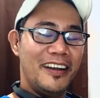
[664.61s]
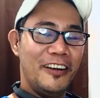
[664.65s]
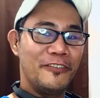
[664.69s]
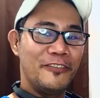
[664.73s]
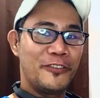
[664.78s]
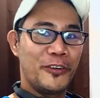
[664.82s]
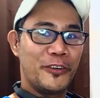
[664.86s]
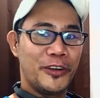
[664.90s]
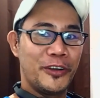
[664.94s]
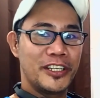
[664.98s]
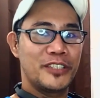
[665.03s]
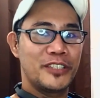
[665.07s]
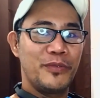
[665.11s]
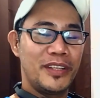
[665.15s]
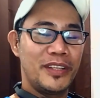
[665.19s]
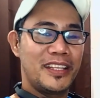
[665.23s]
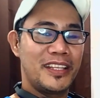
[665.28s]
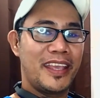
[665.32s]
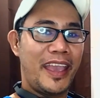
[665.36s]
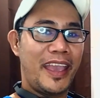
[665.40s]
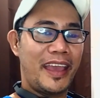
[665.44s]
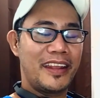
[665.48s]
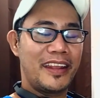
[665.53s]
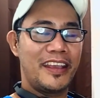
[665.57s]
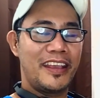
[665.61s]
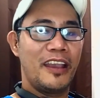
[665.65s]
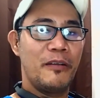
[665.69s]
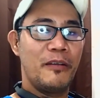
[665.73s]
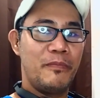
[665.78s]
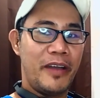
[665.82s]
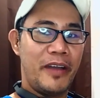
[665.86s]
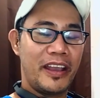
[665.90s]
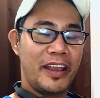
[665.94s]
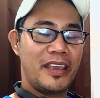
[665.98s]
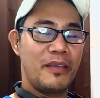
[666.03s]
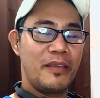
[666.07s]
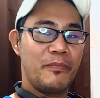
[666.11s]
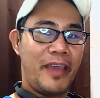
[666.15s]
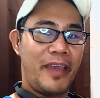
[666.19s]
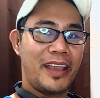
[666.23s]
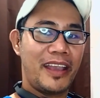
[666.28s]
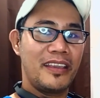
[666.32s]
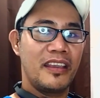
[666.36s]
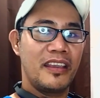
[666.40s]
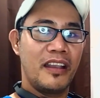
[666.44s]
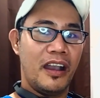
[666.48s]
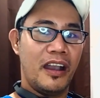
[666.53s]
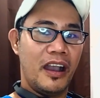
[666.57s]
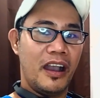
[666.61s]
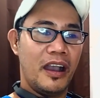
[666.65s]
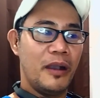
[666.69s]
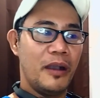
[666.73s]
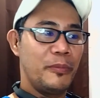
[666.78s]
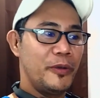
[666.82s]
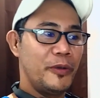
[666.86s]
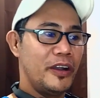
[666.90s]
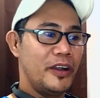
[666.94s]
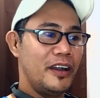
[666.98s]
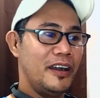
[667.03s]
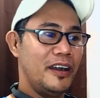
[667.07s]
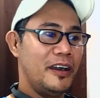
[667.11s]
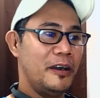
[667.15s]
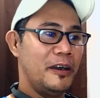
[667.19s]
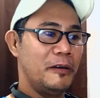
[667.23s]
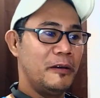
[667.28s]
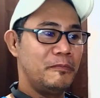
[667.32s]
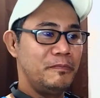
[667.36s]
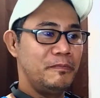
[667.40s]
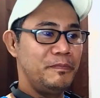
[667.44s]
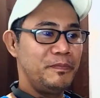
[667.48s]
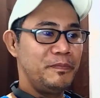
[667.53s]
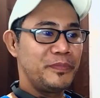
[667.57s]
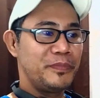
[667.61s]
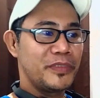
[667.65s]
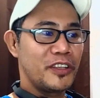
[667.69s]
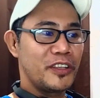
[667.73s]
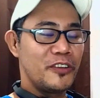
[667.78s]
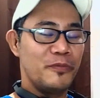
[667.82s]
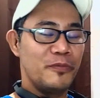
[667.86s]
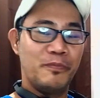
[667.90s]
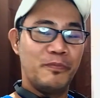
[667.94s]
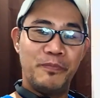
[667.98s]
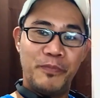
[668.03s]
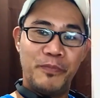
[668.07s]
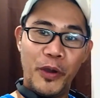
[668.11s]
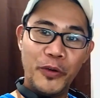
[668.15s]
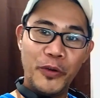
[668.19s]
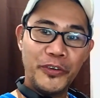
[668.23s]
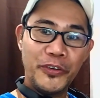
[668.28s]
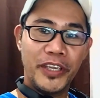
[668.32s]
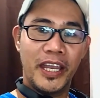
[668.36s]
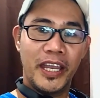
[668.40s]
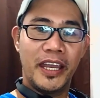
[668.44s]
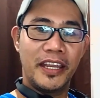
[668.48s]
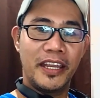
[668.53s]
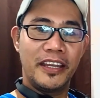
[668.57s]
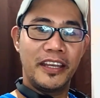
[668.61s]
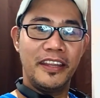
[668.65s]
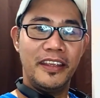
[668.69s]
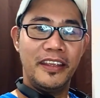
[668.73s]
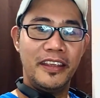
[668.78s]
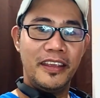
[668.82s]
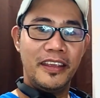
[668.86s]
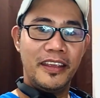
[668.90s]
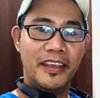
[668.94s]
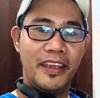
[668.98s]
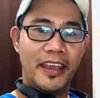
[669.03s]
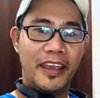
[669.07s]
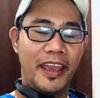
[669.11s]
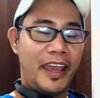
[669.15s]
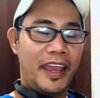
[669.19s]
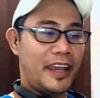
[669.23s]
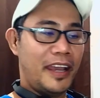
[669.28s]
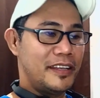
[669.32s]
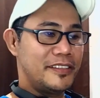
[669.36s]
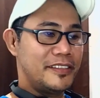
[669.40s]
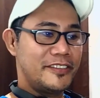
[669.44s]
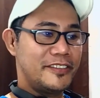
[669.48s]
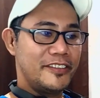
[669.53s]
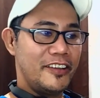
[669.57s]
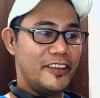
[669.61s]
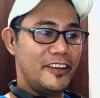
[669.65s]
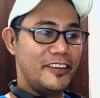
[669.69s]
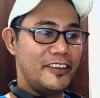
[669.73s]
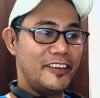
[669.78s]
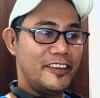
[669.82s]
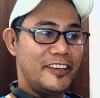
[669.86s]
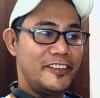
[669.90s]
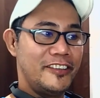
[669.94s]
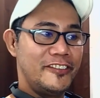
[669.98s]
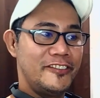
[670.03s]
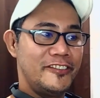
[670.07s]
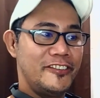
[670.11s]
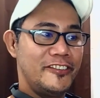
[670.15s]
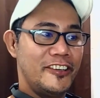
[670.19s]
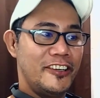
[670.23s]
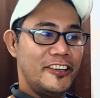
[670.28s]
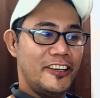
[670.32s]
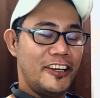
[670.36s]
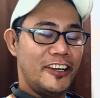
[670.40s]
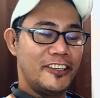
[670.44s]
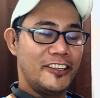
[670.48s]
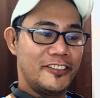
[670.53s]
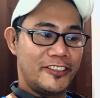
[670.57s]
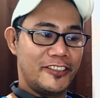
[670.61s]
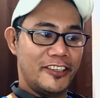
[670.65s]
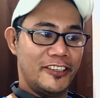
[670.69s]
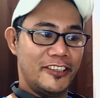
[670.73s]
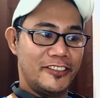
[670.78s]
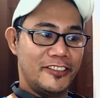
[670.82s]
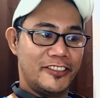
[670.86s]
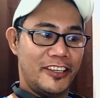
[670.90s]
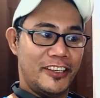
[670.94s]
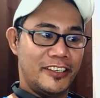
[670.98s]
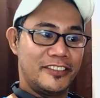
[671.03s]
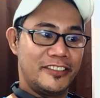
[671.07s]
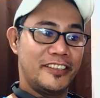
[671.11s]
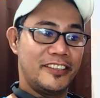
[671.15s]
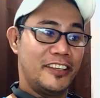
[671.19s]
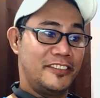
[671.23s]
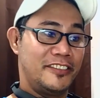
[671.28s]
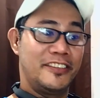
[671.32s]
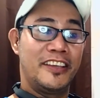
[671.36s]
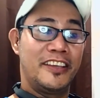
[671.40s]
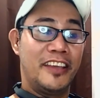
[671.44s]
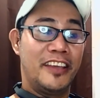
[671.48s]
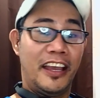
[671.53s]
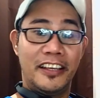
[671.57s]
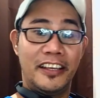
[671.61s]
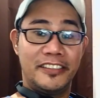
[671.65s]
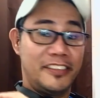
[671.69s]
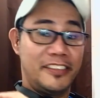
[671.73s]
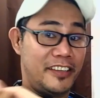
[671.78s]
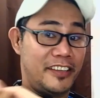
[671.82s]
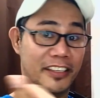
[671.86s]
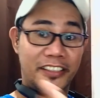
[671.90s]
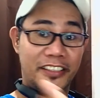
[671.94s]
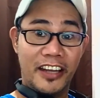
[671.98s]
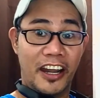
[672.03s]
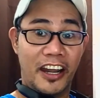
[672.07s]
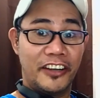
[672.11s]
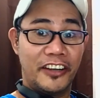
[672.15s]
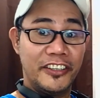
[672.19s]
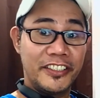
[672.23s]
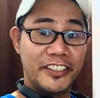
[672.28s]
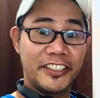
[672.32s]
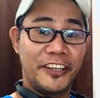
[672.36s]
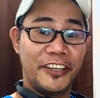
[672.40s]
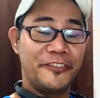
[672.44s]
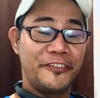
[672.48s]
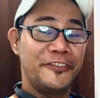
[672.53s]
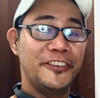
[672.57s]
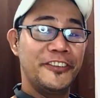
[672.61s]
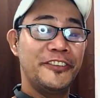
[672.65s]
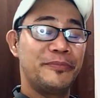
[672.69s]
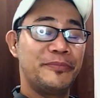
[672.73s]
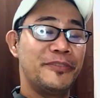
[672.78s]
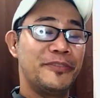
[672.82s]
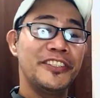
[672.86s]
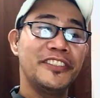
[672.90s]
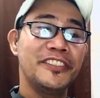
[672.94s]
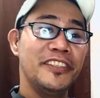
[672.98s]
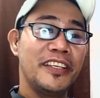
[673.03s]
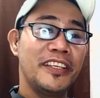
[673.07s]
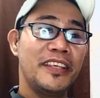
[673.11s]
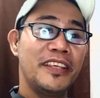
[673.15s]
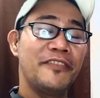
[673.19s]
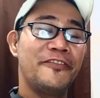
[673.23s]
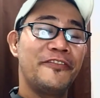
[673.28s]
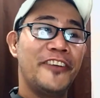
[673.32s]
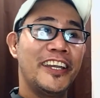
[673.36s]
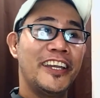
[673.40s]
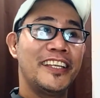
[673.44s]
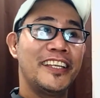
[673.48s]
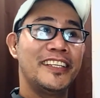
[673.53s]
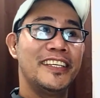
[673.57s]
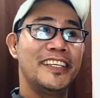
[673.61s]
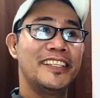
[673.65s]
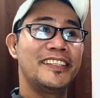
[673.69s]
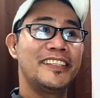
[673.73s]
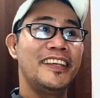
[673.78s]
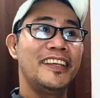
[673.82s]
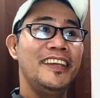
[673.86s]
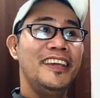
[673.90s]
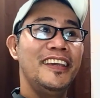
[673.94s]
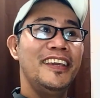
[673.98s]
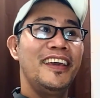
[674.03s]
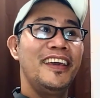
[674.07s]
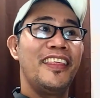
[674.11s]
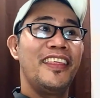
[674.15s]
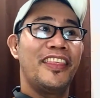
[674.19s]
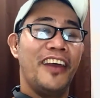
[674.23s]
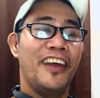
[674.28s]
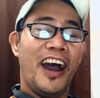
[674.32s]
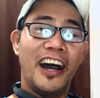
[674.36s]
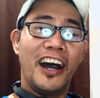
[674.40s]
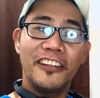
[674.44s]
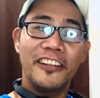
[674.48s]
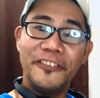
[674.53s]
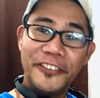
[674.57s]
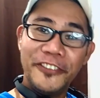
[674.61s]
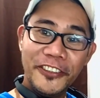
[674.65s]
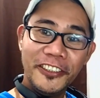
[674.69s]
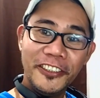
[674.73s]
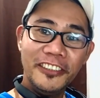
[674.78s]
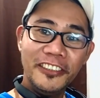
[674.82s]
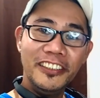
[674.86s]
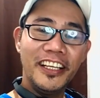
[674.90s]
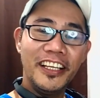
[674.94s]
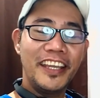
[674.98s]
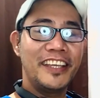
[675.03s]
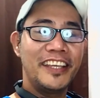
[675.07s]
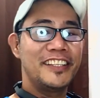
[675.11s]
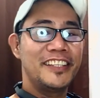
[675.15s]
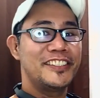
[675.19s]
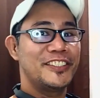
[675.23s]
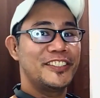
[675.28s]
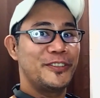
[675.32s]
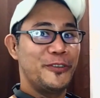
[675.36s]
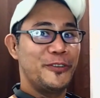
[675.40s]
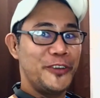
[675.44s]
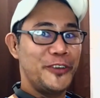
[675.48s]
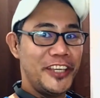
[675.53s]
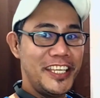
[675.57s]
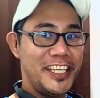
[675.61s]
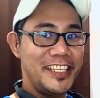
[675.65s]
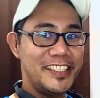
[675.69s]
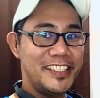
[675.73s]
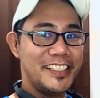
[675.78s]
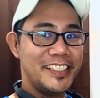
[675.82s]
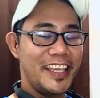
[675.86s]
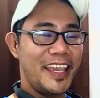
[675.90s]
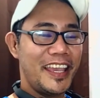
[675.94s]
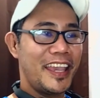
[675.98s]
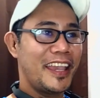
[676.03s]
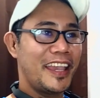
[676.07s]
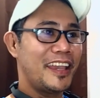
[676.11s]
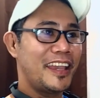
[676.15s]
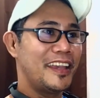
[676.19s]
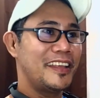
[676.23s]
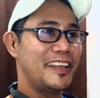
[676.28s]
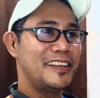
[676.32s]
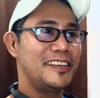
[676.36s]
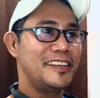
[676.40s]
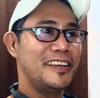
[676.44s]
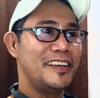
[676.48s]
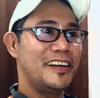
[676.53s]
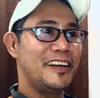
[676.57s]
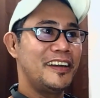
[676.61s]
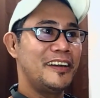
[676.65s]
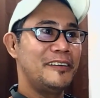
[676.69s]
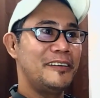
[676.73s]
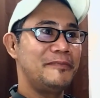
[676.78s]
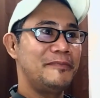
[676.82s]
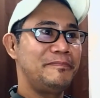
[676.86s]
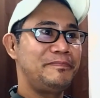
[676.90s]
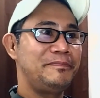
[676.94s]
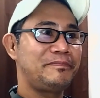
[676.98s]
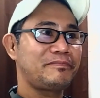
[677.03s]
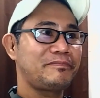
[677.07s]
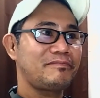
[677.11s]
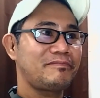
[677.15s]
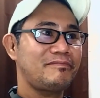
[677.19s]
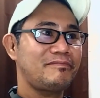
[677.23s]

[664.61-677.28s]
Of course, with Käärijä back, backing up um, Bojan as an as as as as, as a guitarist. I personally find it thoughtful and sweet and. Um,